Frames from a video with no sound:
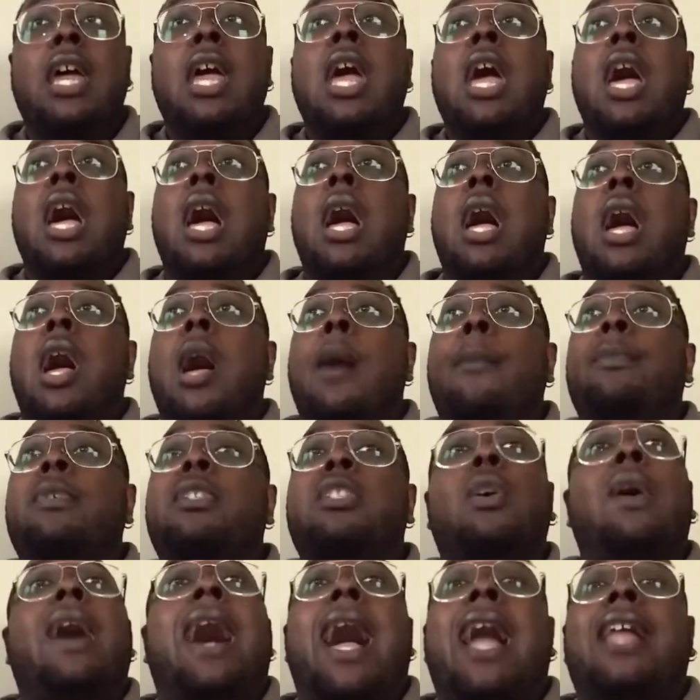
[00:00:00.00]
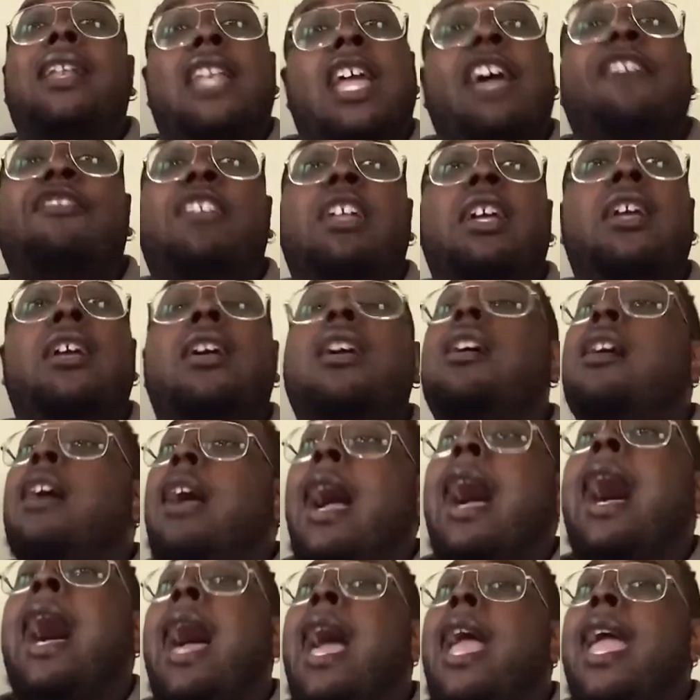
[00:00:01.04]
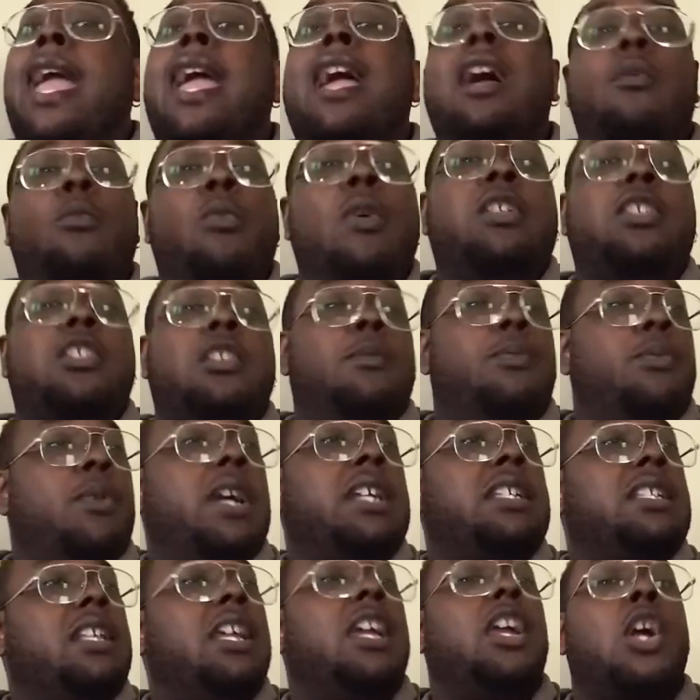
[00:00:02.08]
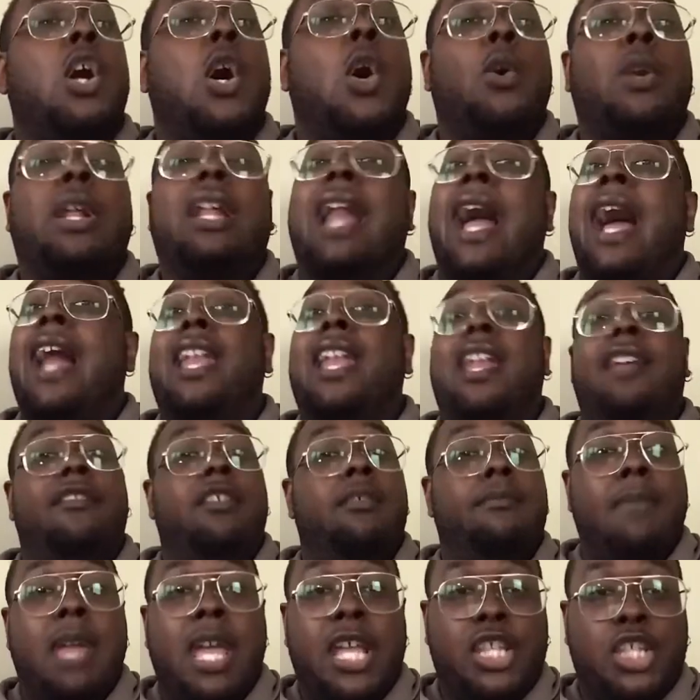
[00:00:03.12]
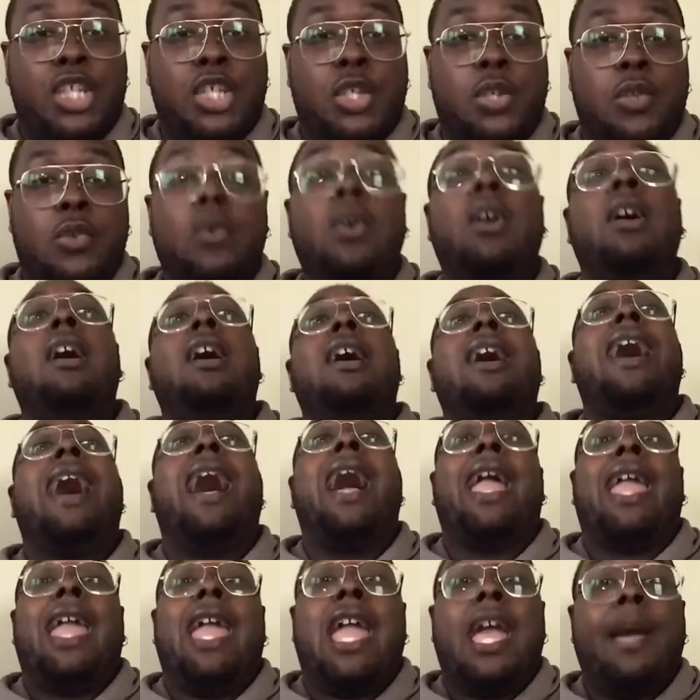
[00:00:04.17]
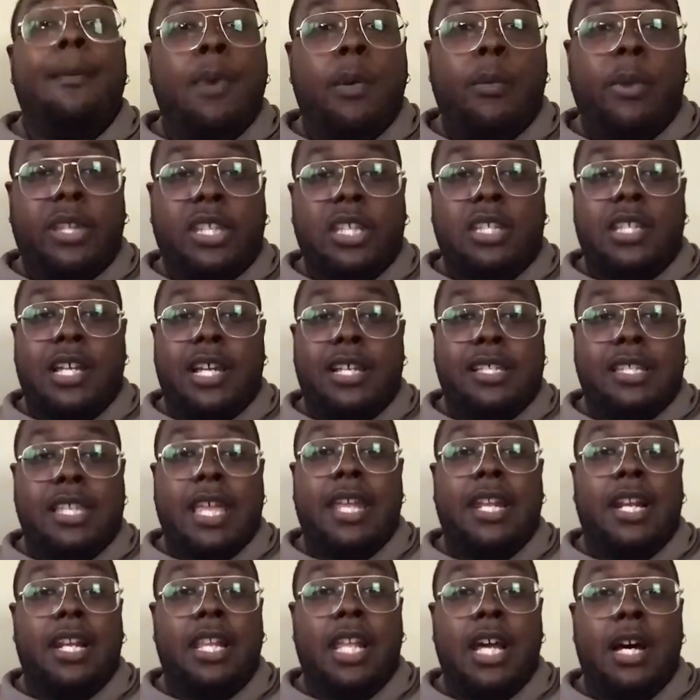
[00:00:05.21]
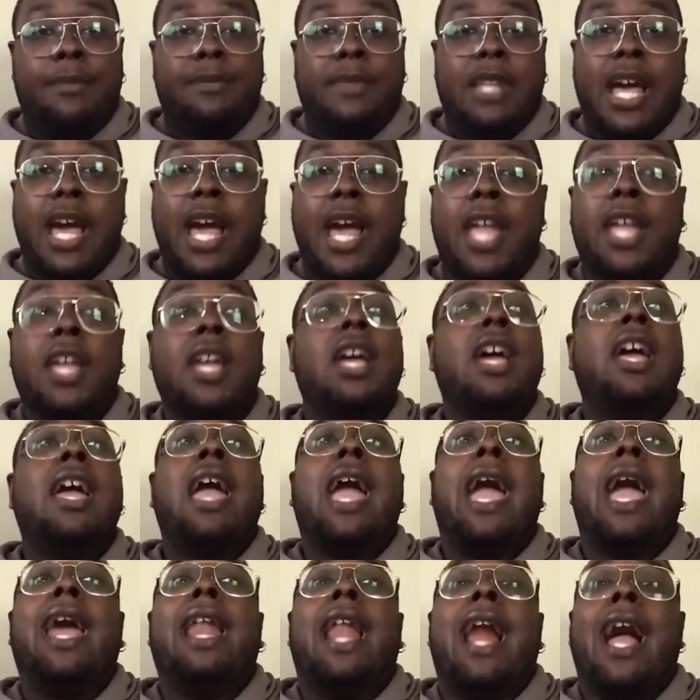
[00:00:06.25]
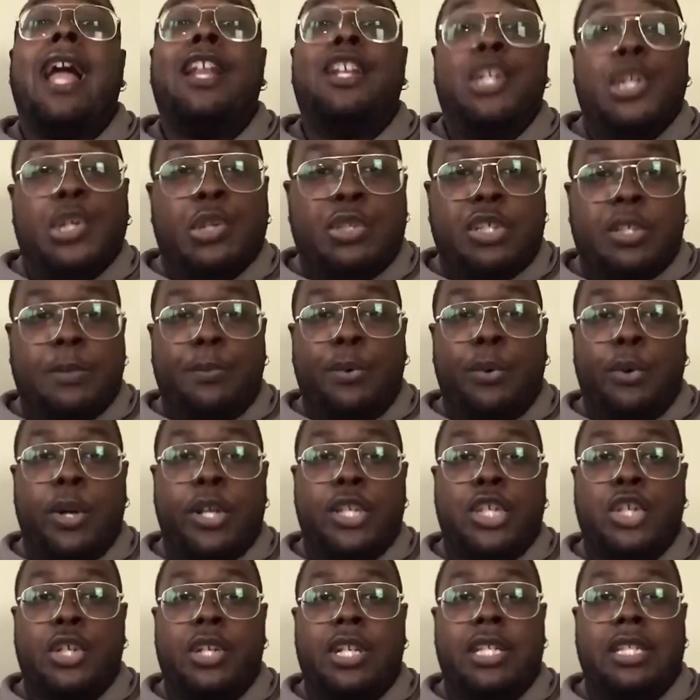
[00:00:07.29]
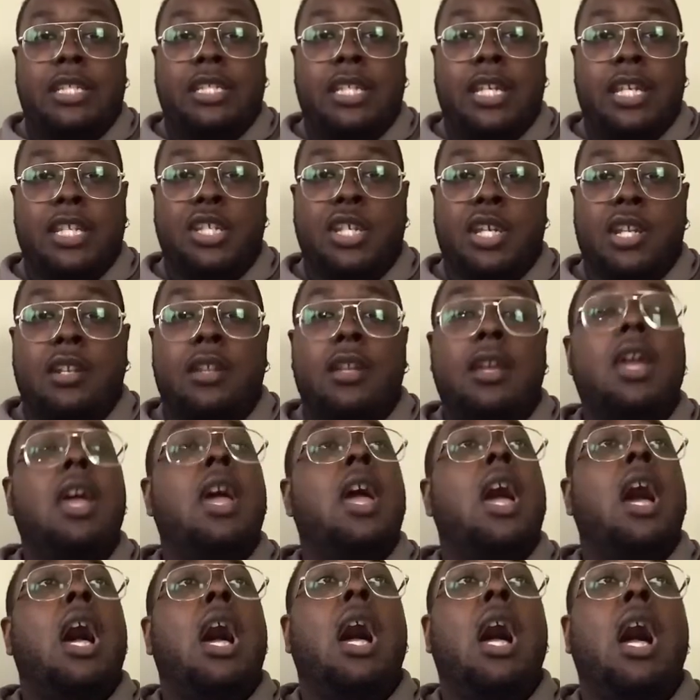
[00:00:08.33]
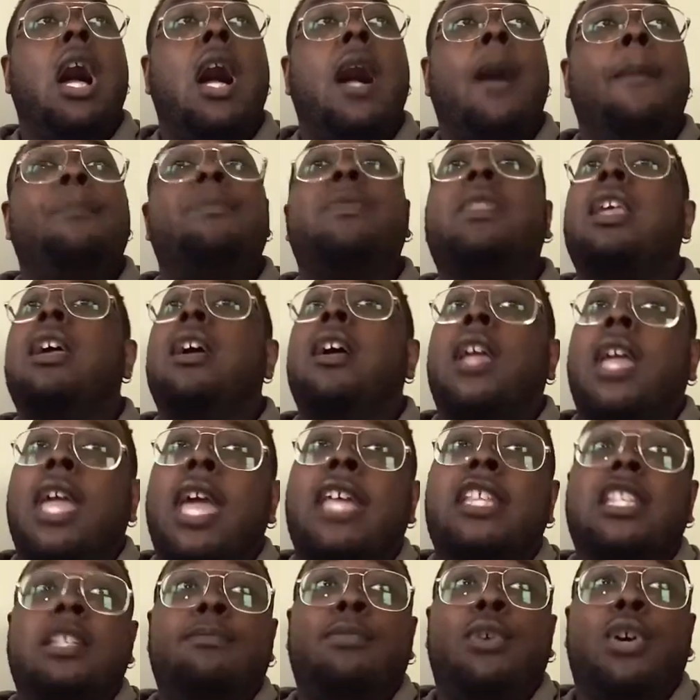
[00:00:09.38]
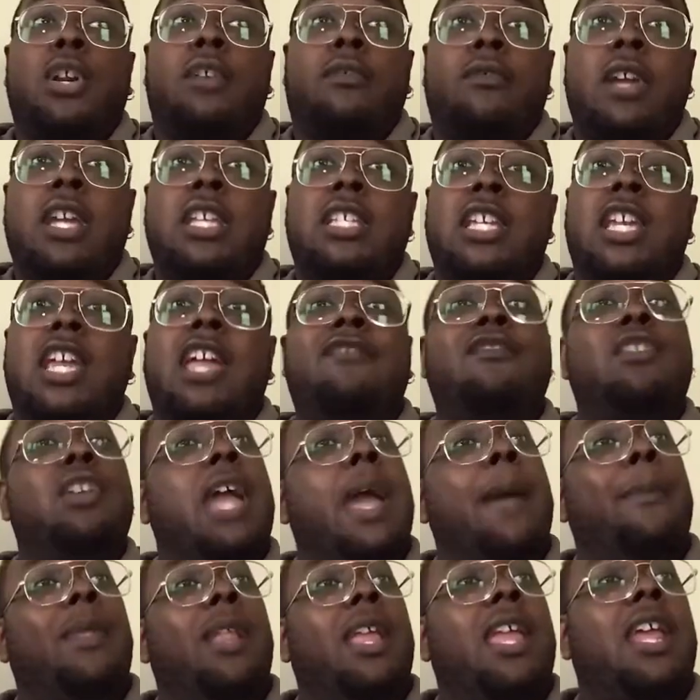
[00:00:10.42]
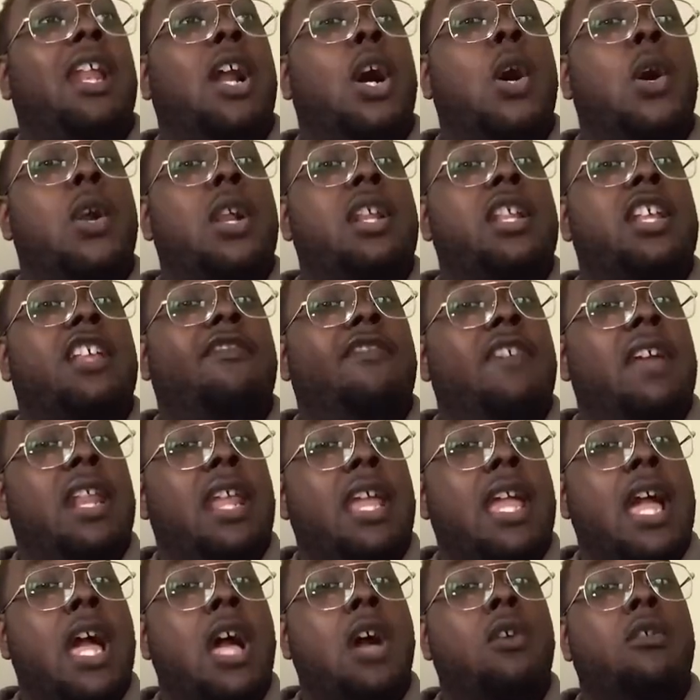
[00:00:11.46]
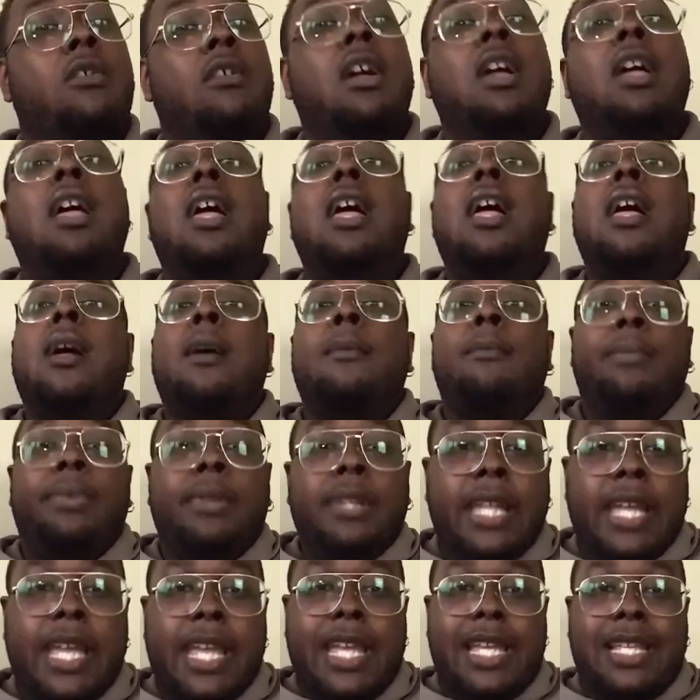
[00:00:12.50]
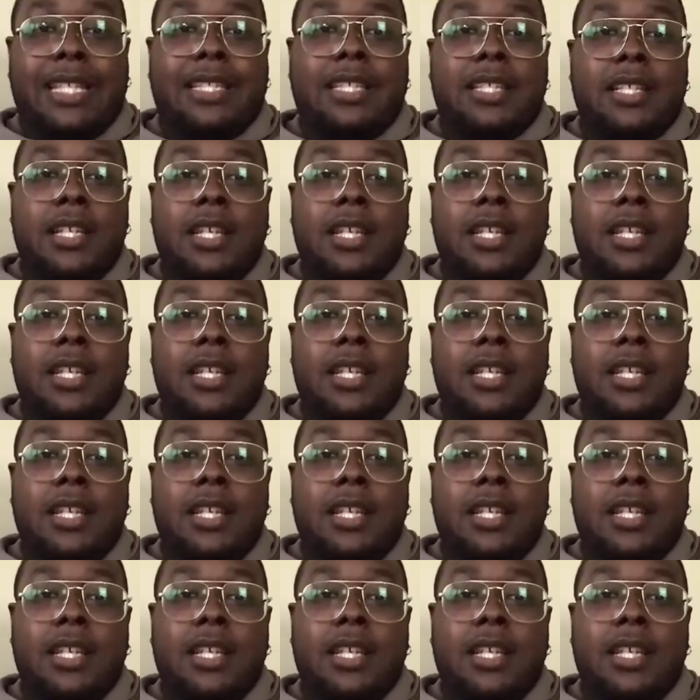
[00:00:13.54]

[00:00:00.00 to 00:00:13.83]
So I am with you, President Golden. I never met you. I am a Wichita State alumni, and I do support your decision. Kansas Board of Regents, if you happen to get a hold of this video, please